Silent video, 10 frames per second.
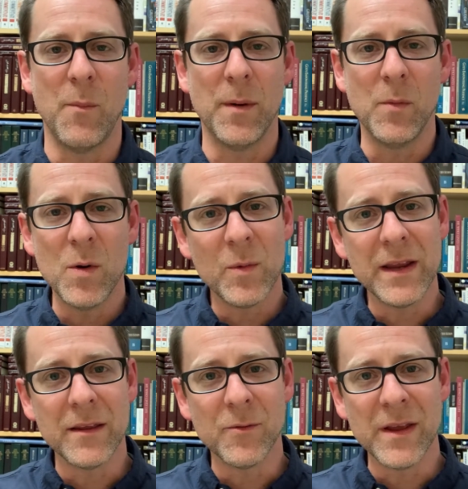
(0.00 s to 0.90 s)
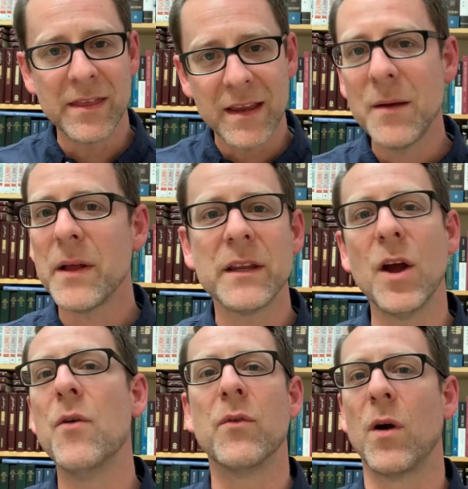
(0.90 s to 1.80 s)
But when we think about the
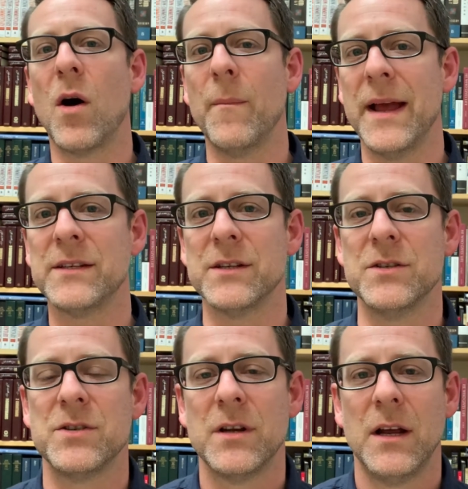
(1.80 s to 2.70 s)
overall message,